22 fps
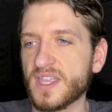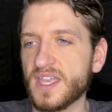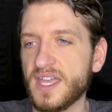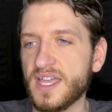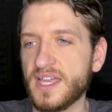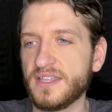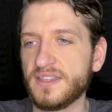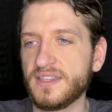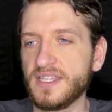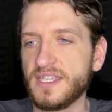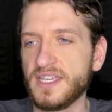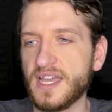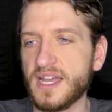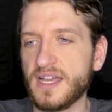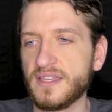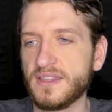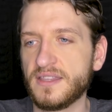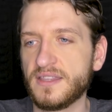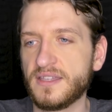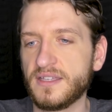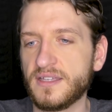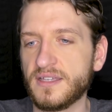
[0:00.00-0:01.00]
and the
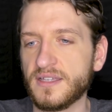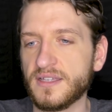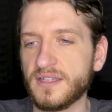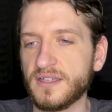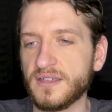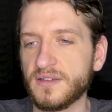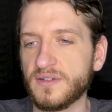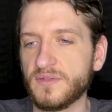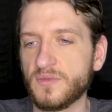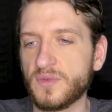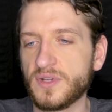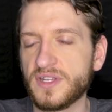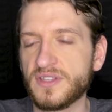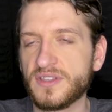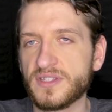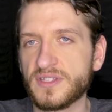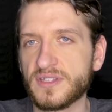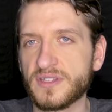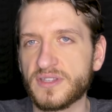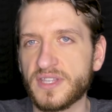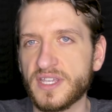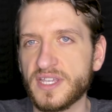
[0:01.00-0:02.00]
the one of
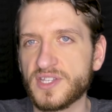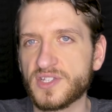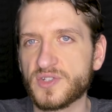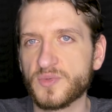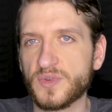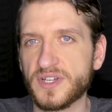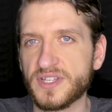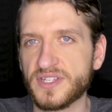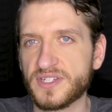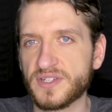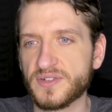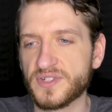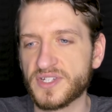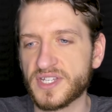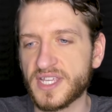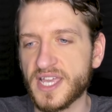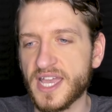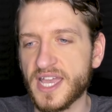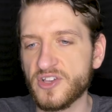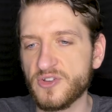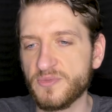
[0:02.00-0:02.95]
the things was there was a